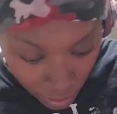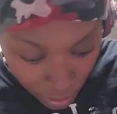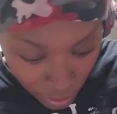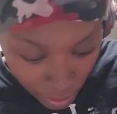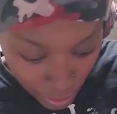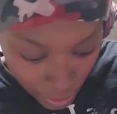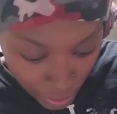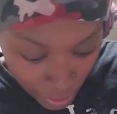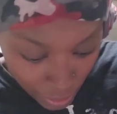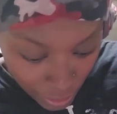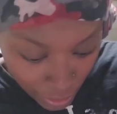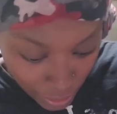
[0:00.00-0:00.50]

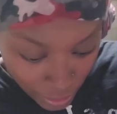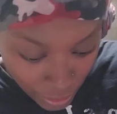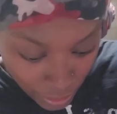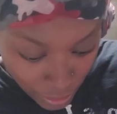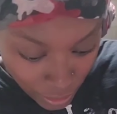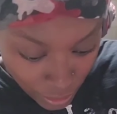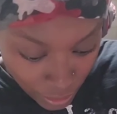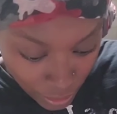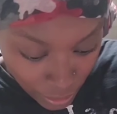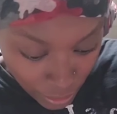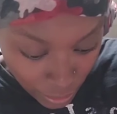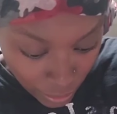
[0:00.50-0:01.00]

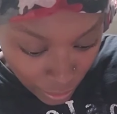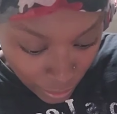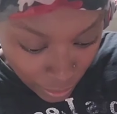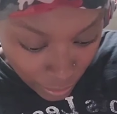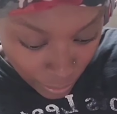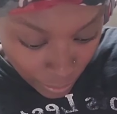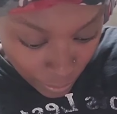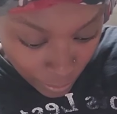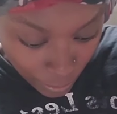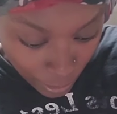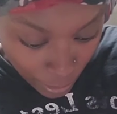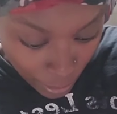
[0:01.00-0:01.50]
candy
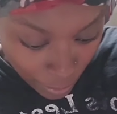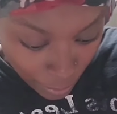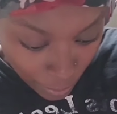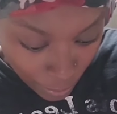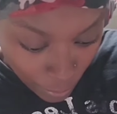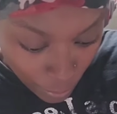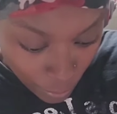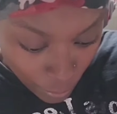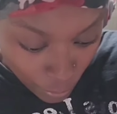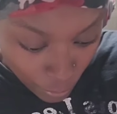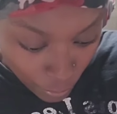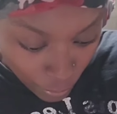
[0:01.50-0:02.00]
and
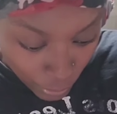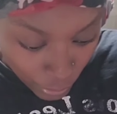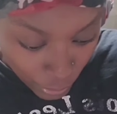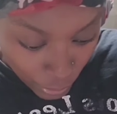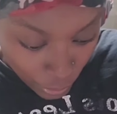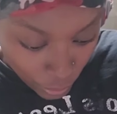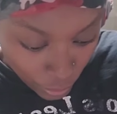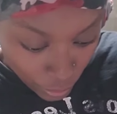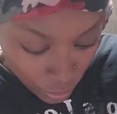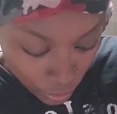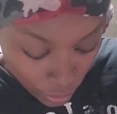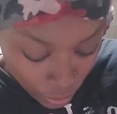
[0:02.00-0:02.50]
popcorn
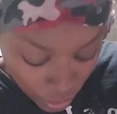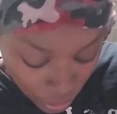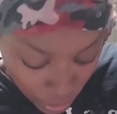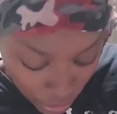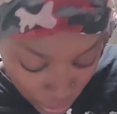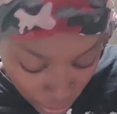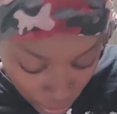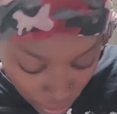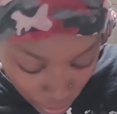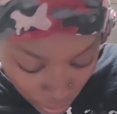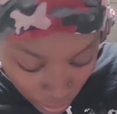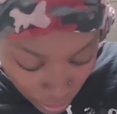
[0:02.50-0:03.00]
and
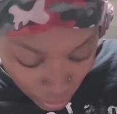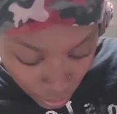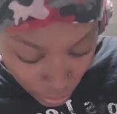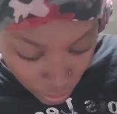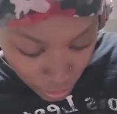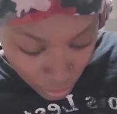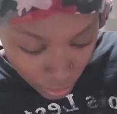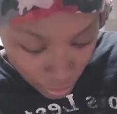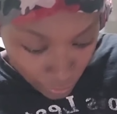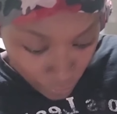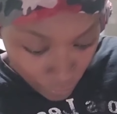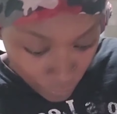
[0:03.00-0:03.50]
cookies and
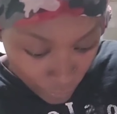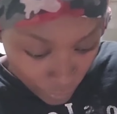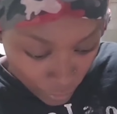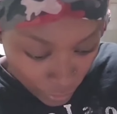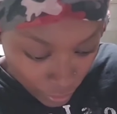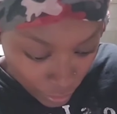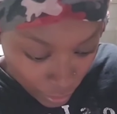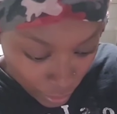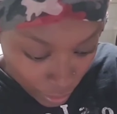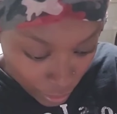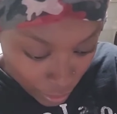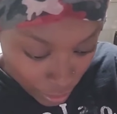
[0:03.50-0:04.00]
stuff
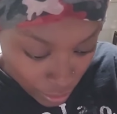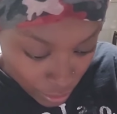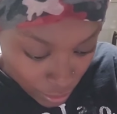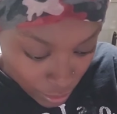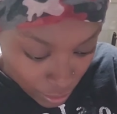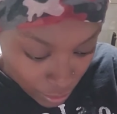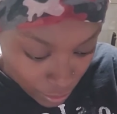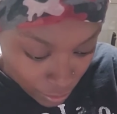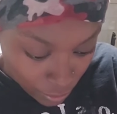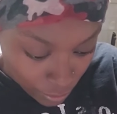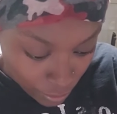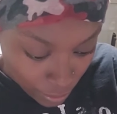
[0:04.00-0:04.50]
like that.
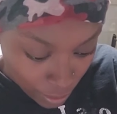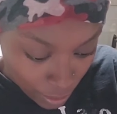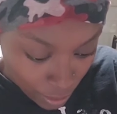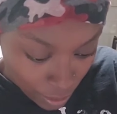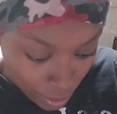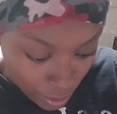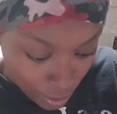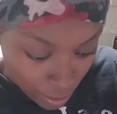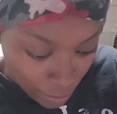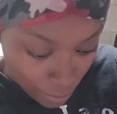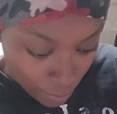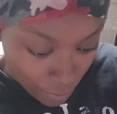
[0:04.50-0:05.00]
So
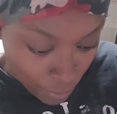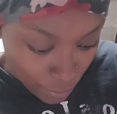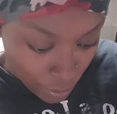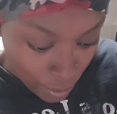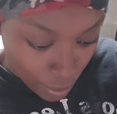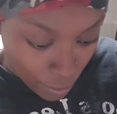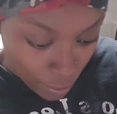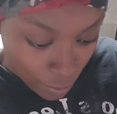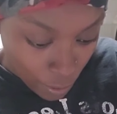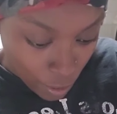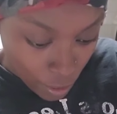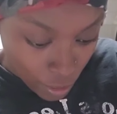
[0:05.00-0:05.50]
we
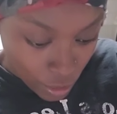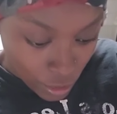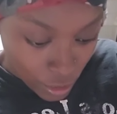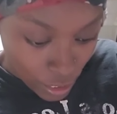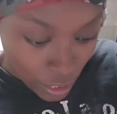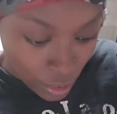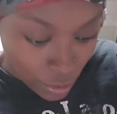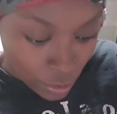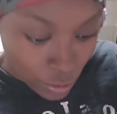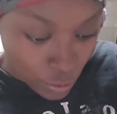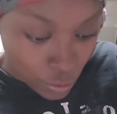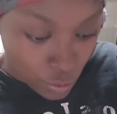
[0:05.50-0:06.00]
had watched
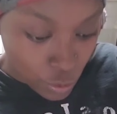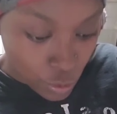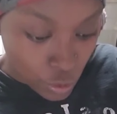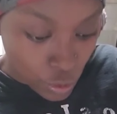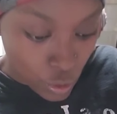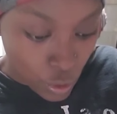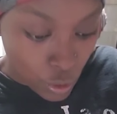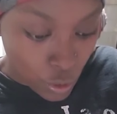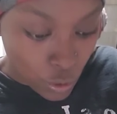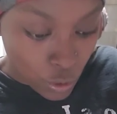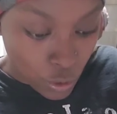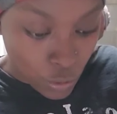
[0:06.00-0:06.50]
that new
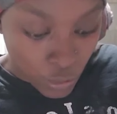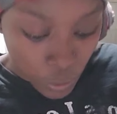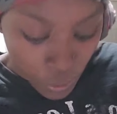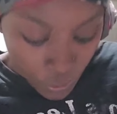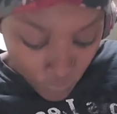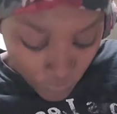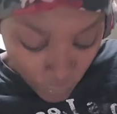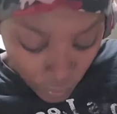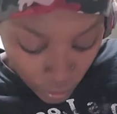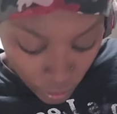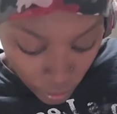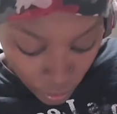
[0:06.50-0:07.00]
Trolls
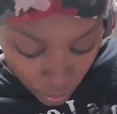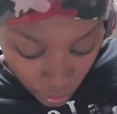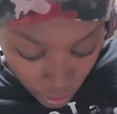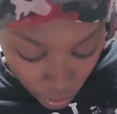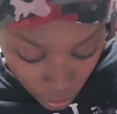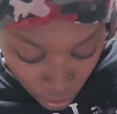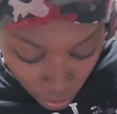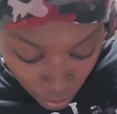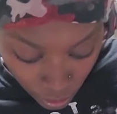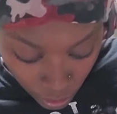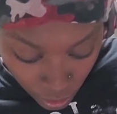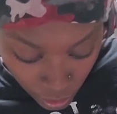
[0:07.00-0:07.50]
movie.
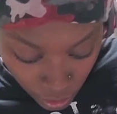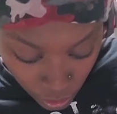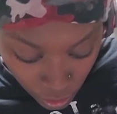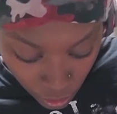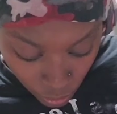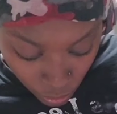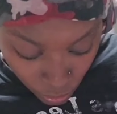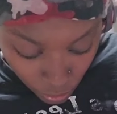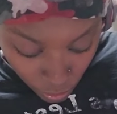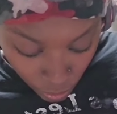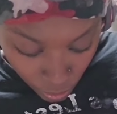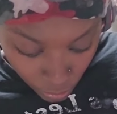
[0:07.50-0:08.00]
It's
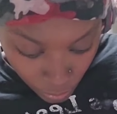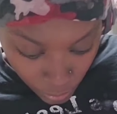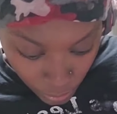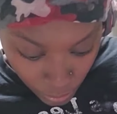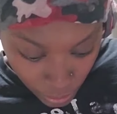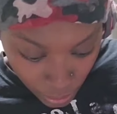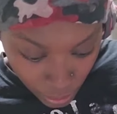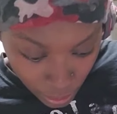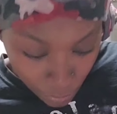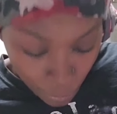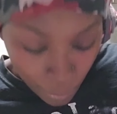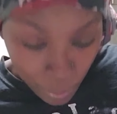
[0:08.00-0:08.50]
on
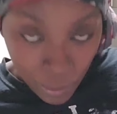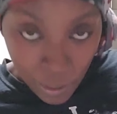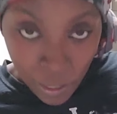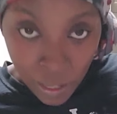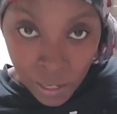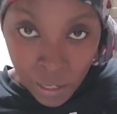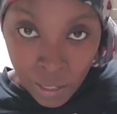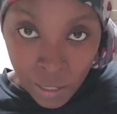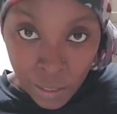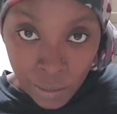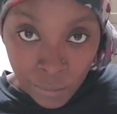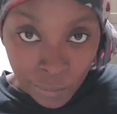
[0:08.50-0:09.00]
Amazon
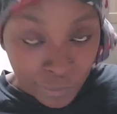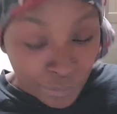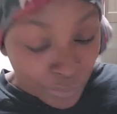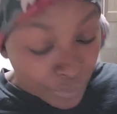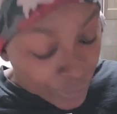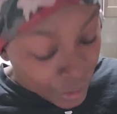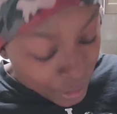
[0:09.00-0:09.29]
Prime.